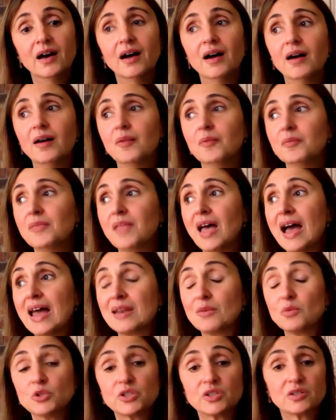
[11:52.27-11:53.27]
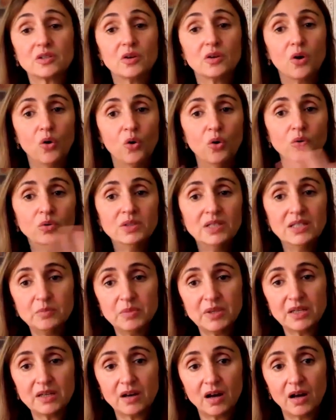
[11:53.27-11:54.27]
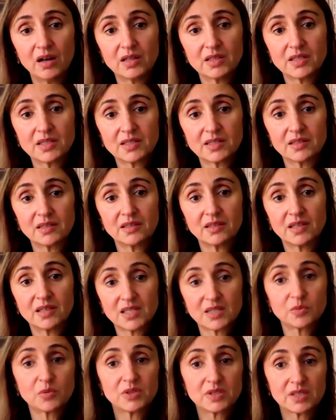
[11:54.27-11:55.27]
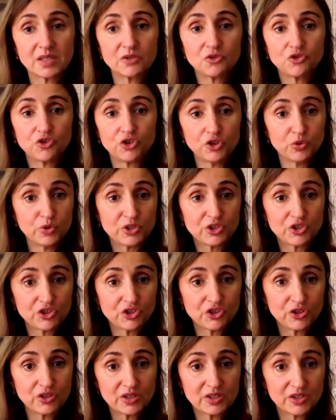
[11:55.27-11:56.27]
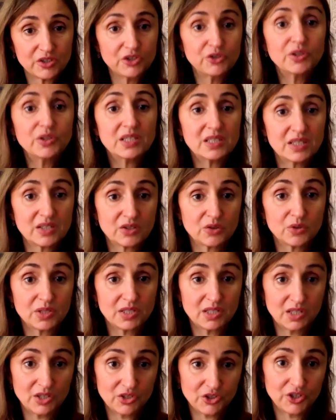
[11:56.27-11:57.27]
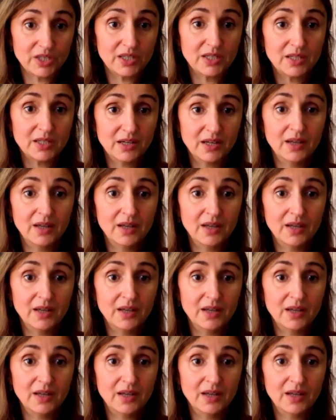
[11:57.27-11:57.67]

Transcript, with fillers: Um, and it was only because this was a Jewish student association